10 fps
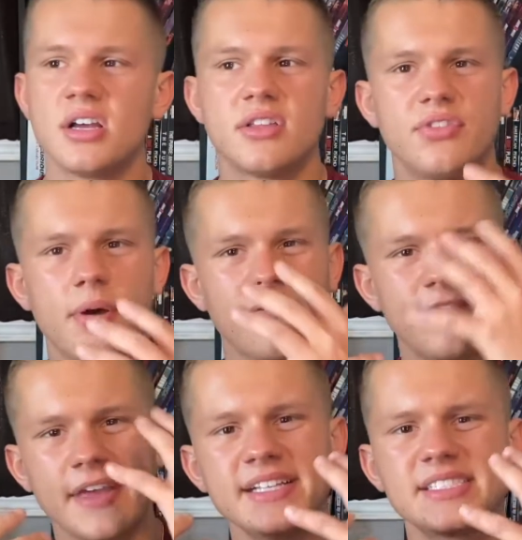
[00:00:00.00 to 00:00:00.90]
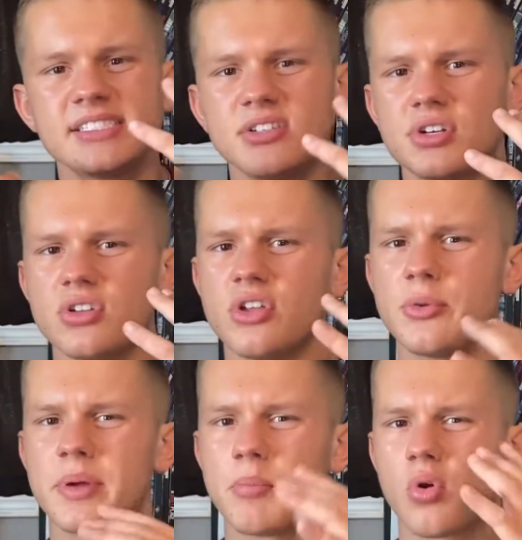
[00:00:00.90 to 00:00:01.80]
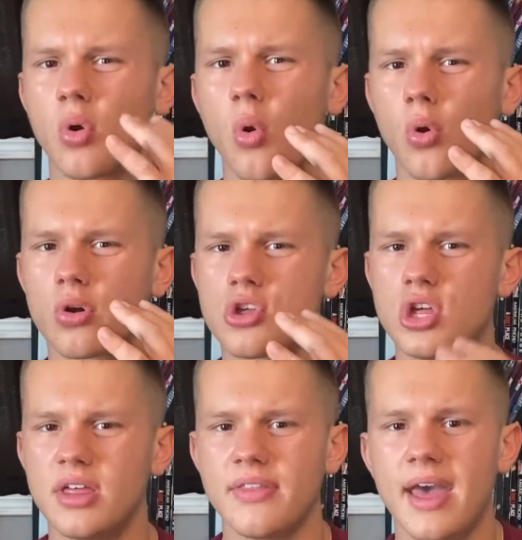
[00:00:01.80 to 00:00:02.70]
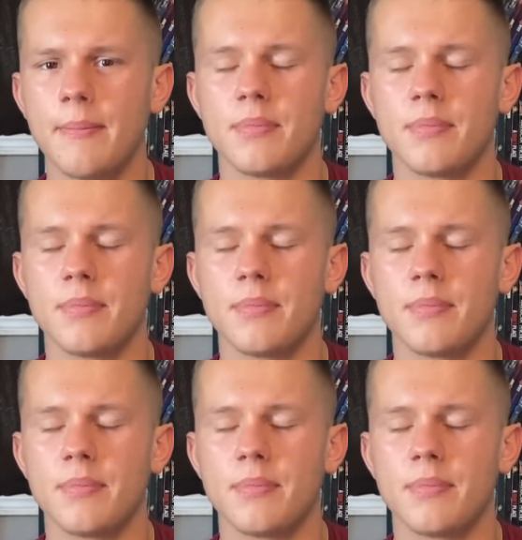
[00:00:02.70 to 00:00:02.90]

the faces looked a little bit more orangey in that,